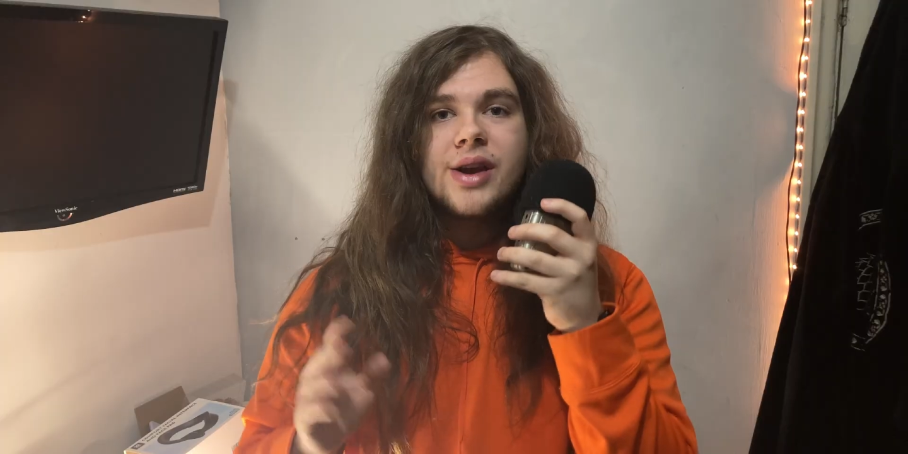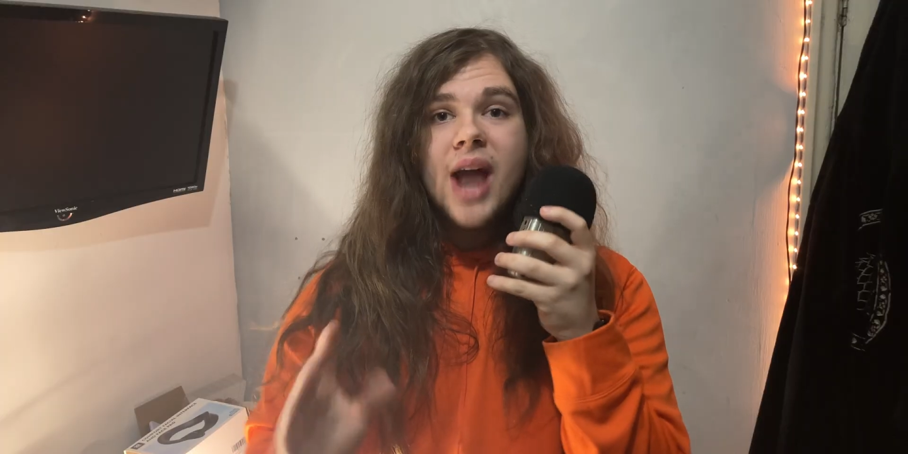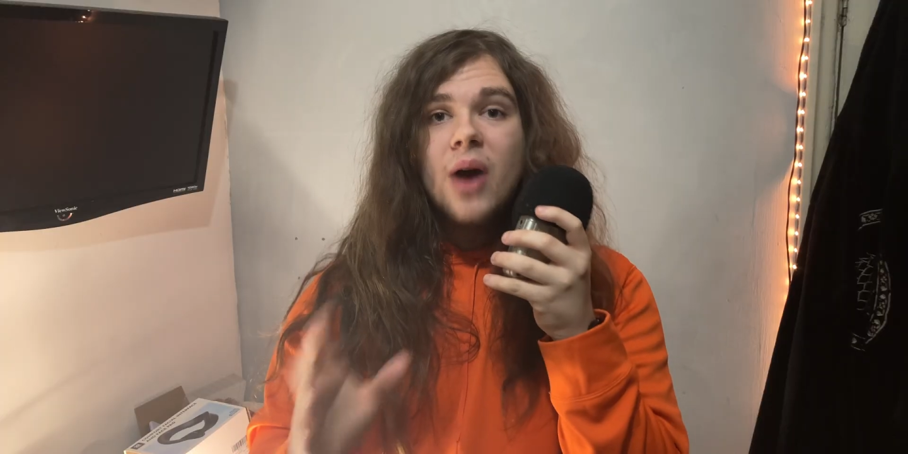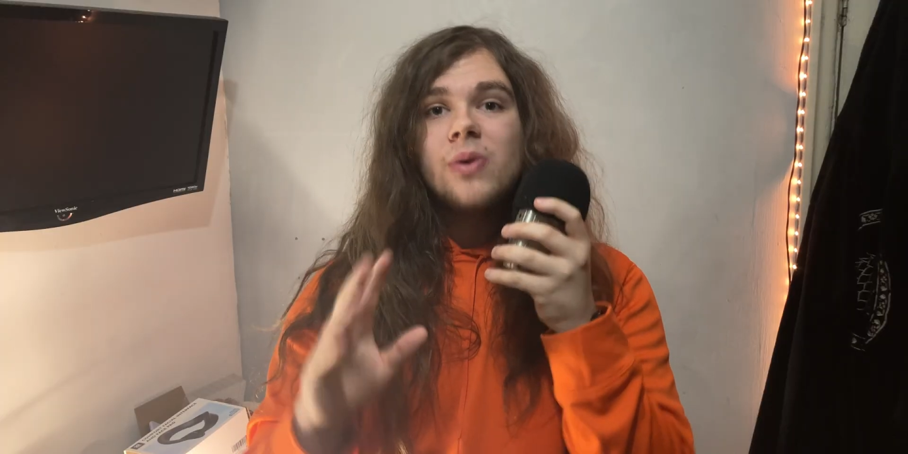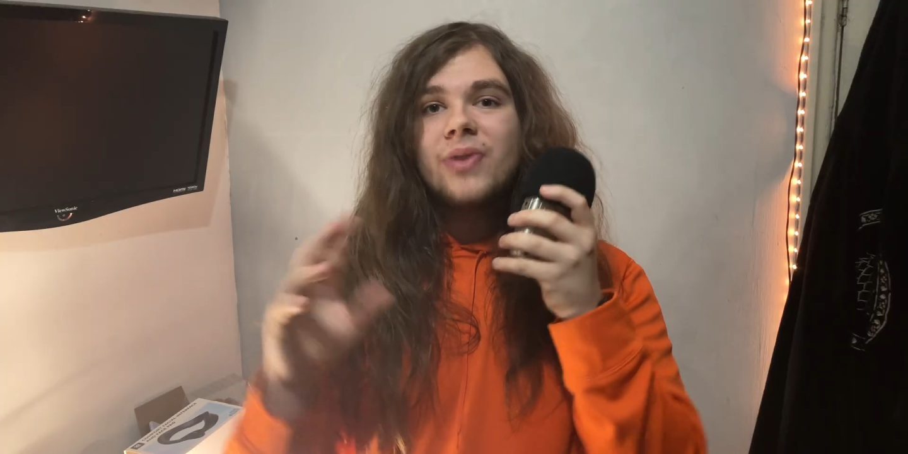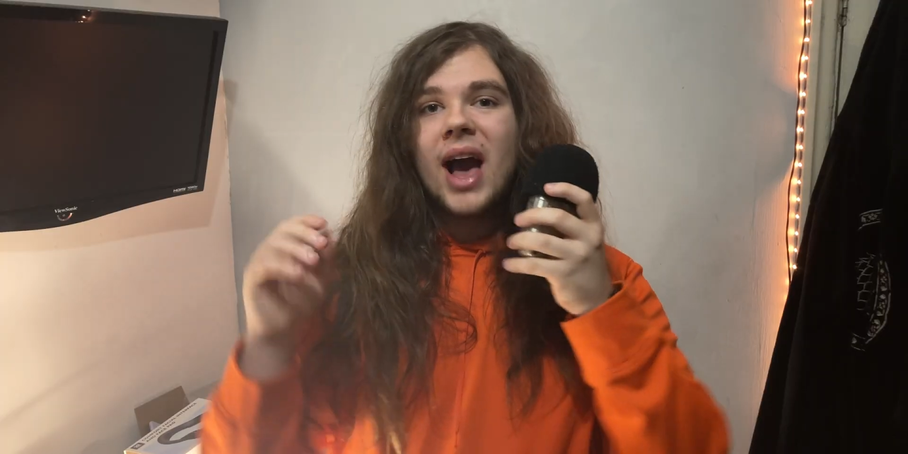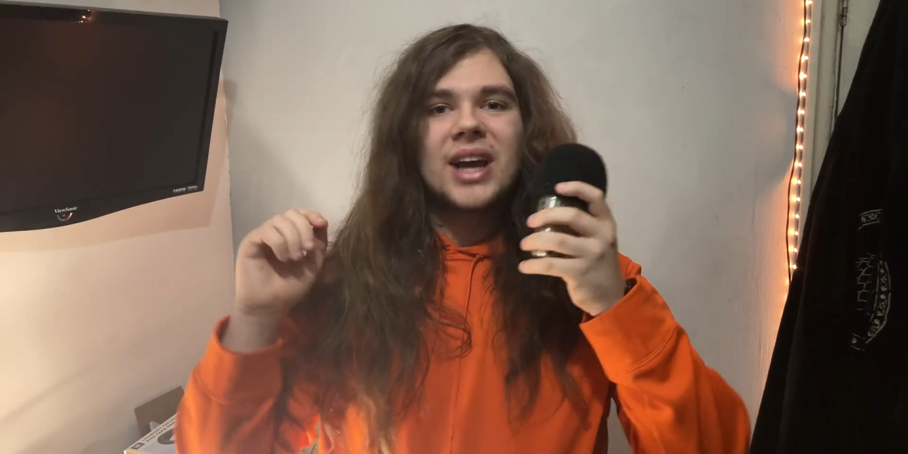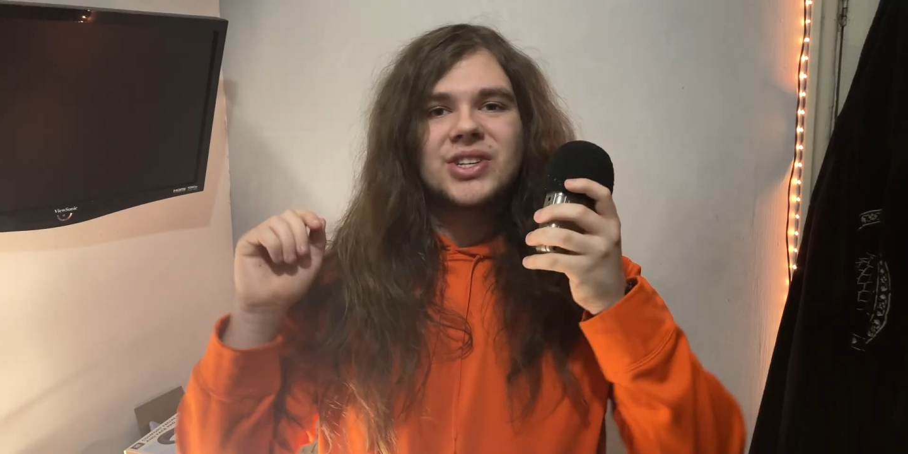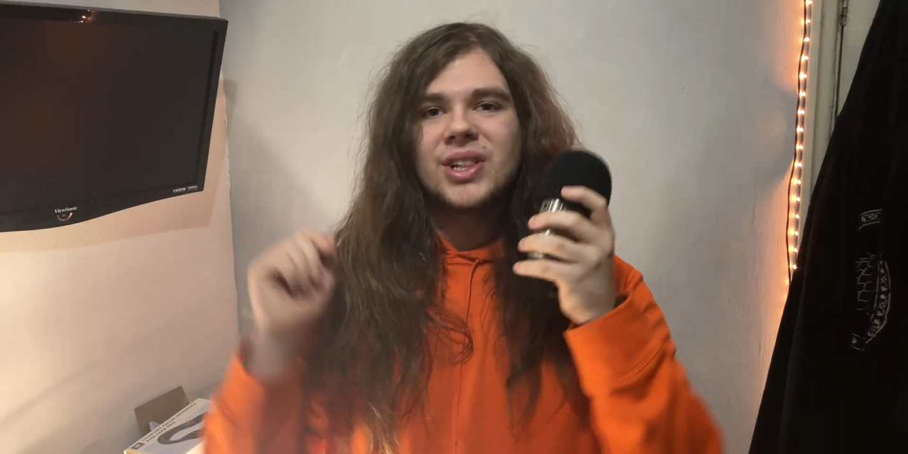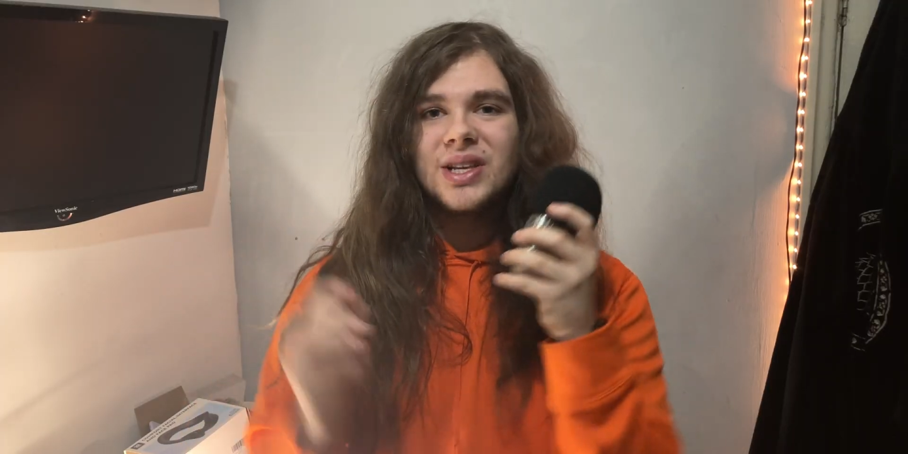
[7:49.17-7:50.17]
Now for
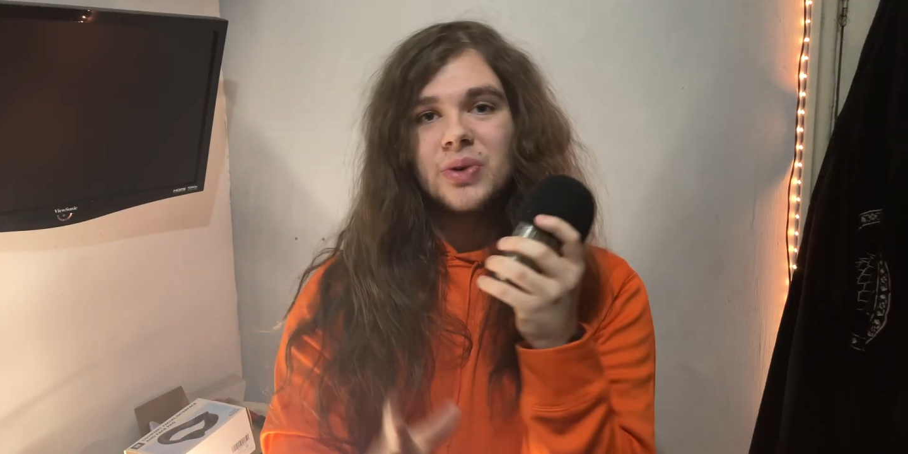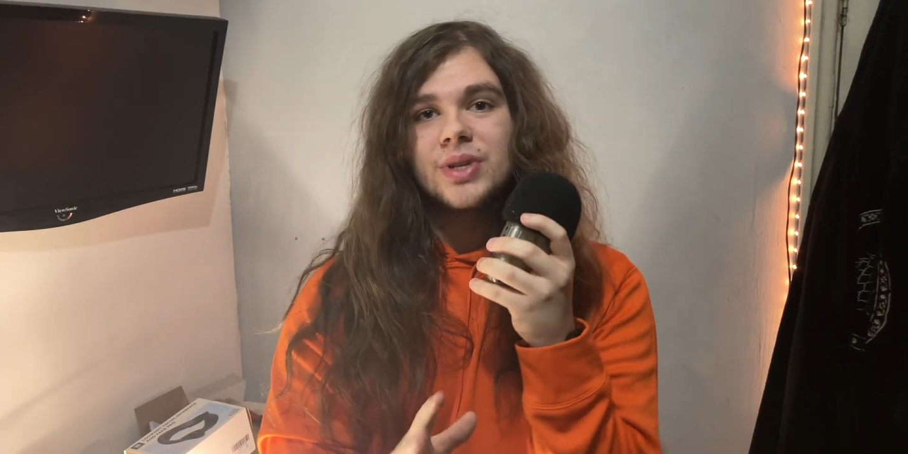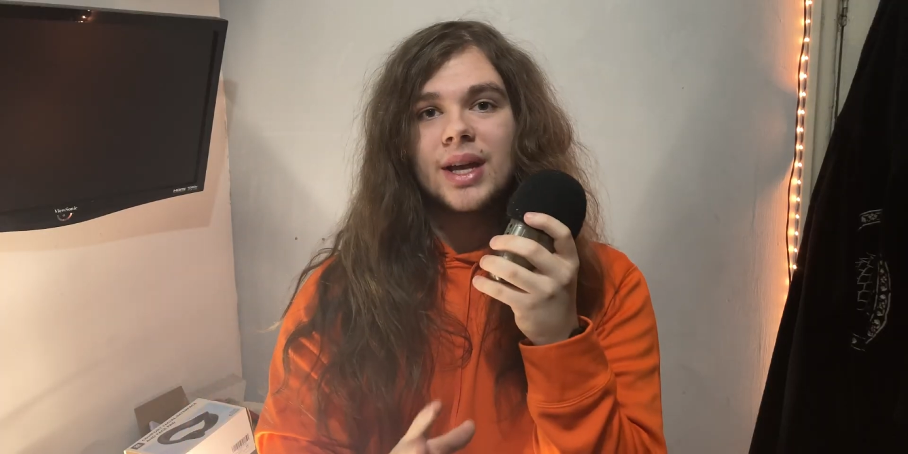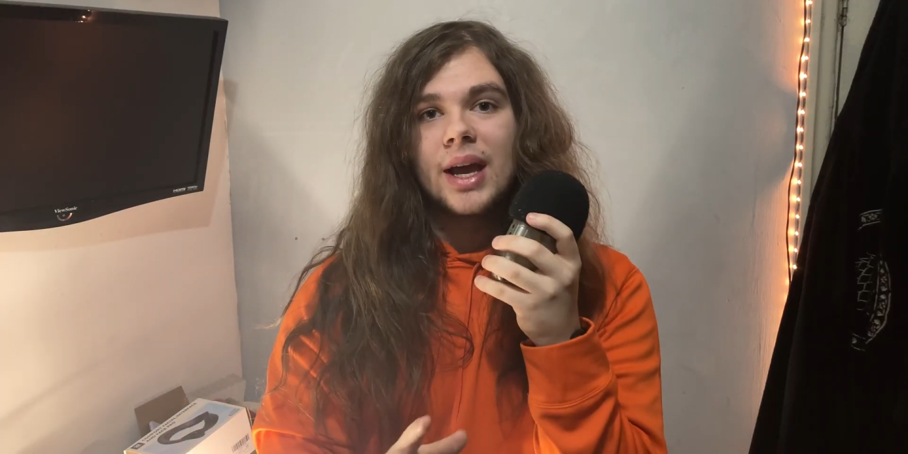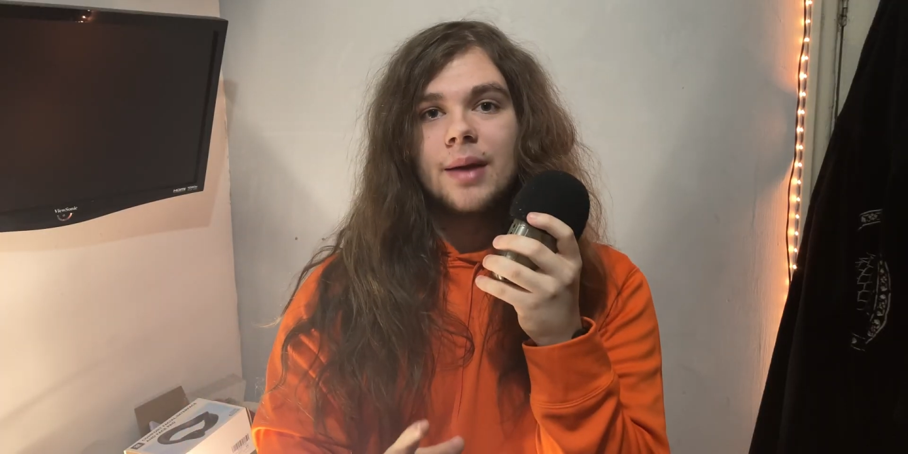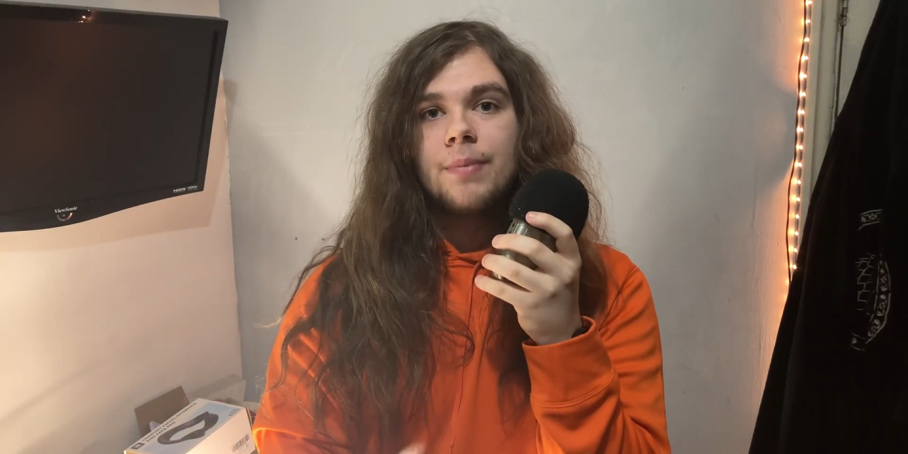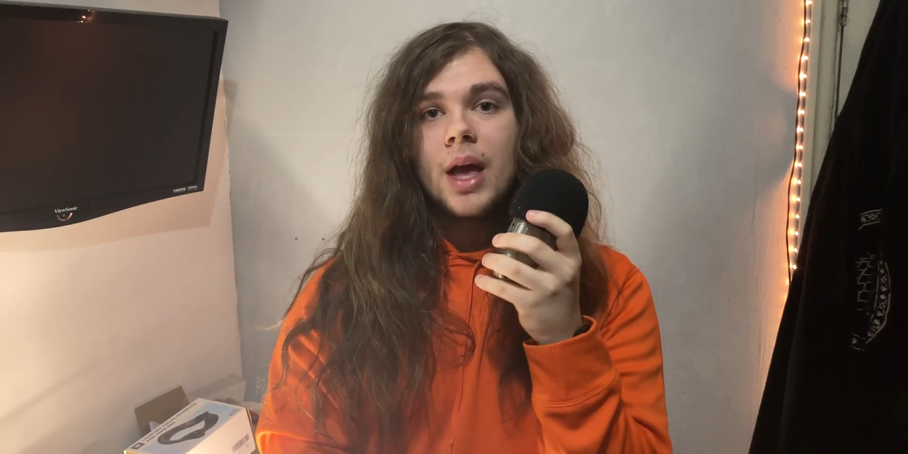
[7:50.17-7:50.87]
actually using it.